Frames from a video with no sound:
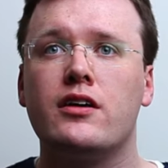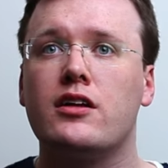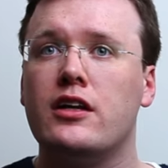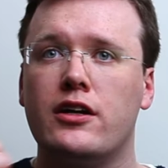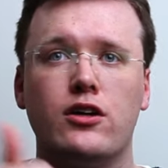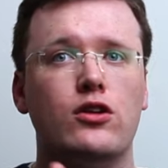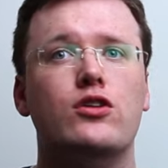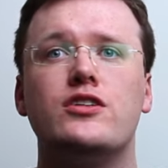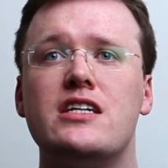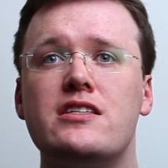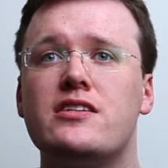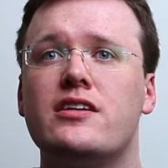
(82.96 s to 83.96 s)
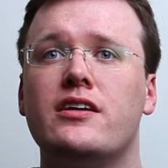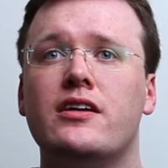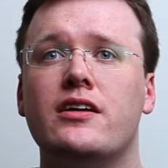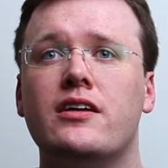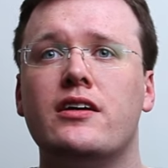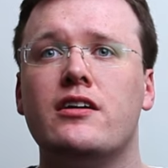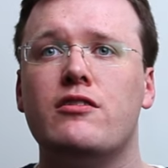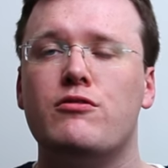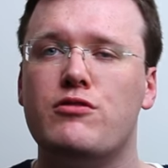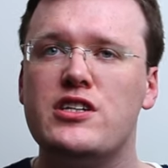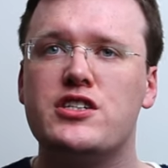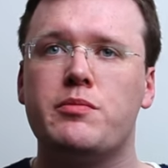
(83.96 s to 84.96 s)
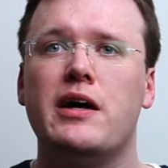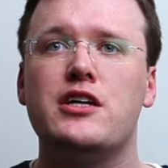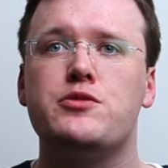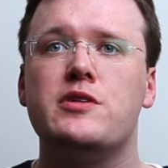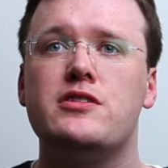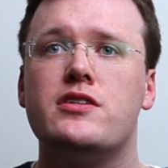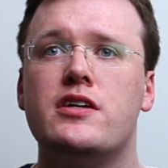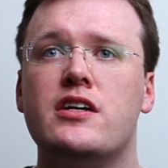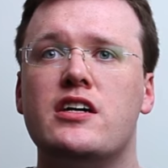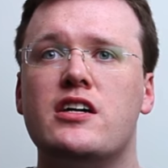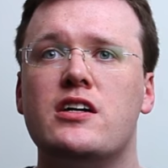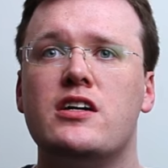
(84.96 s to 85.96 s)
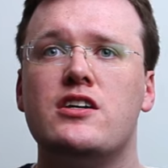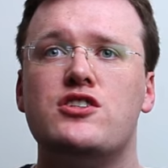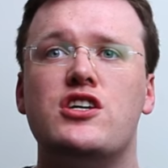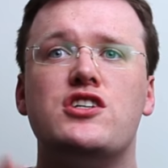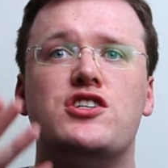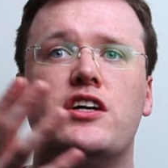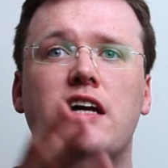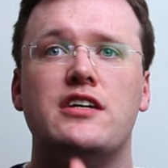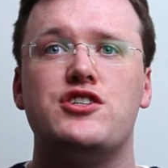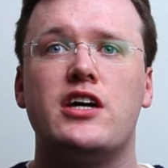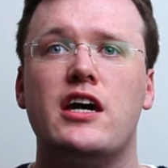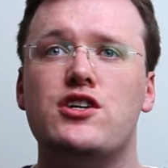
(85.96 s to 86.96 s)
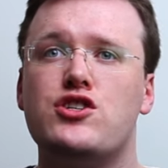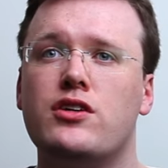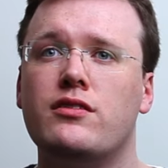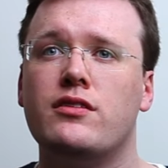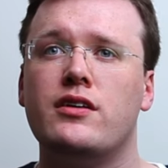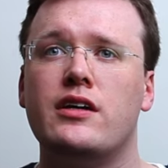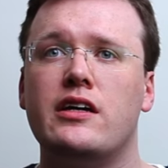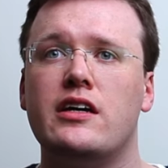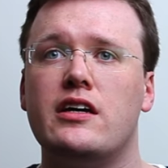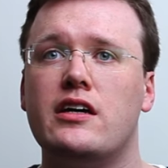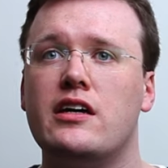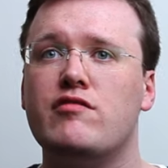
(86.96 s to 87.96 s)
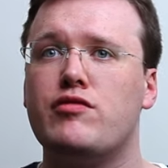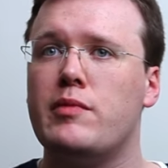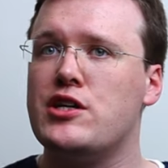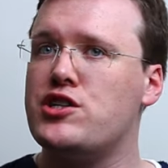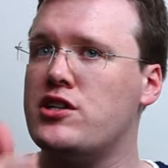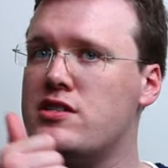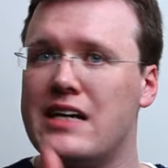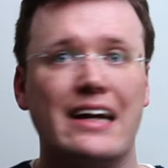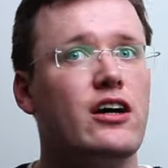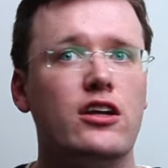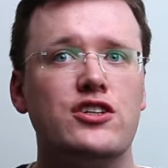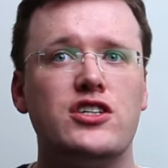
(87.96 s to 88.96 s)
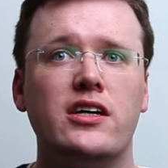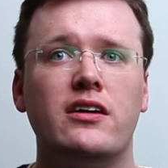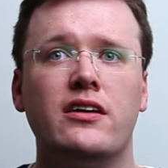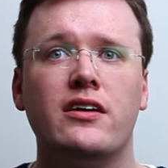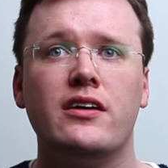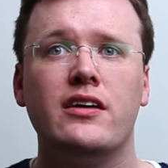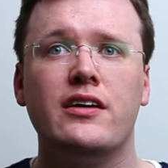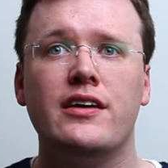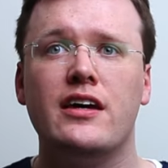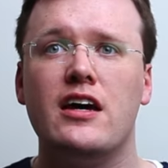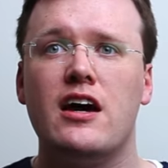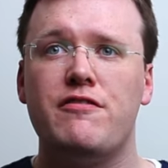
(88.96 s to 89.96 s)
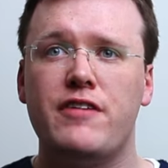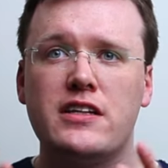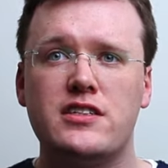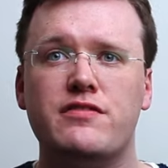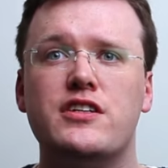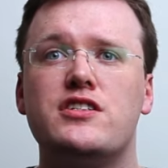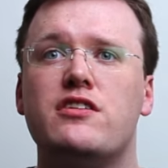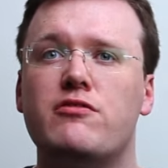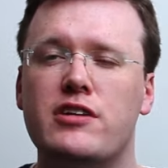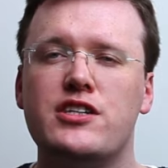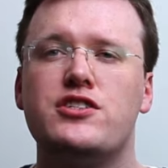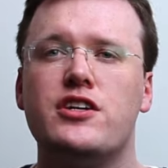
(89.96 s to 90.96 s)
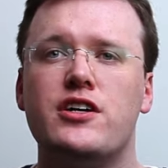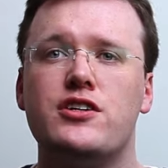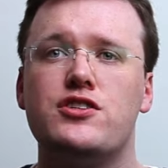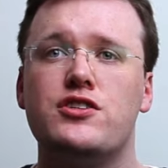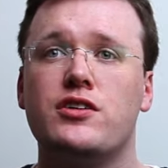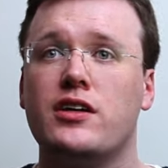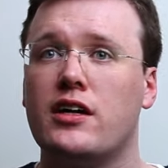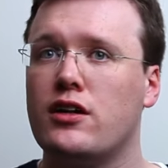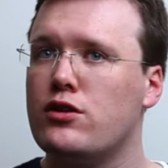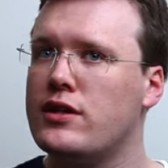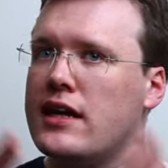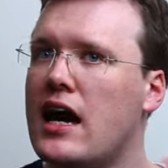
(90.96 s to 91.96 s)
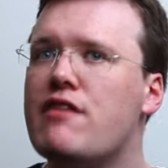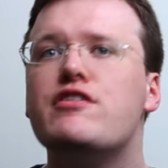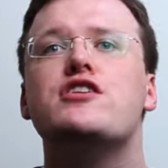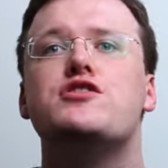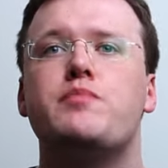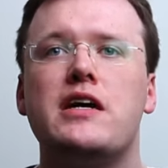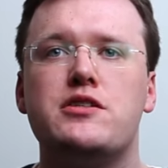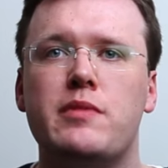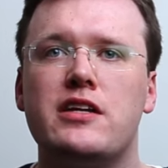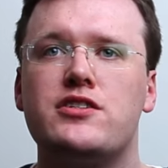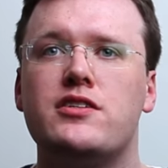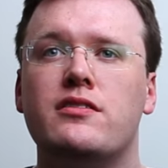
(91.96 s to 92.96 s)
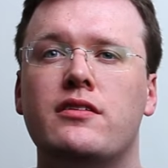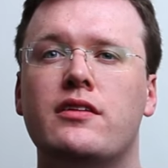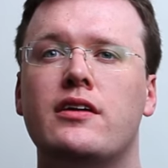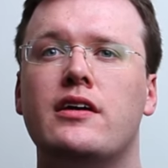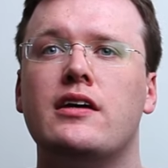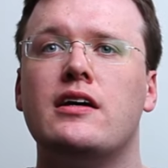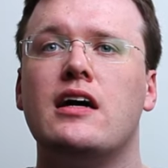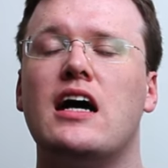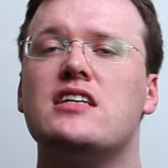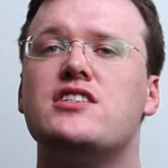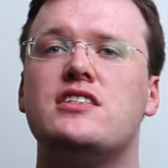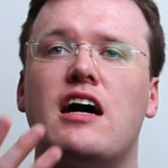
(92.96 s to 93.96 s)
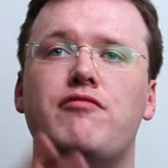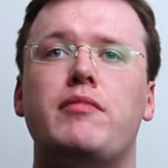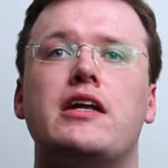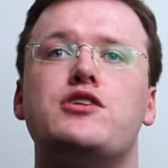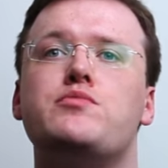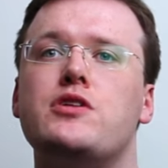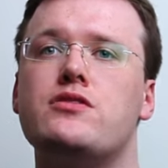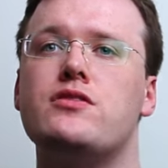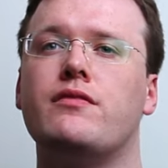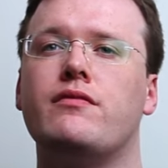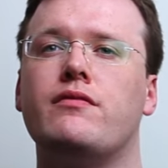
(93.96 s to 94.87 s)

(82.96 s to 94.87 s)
clinical audit, risk management, teaching and education, information and technology, effectiveness and research, including evidence-based medicine, and staff management.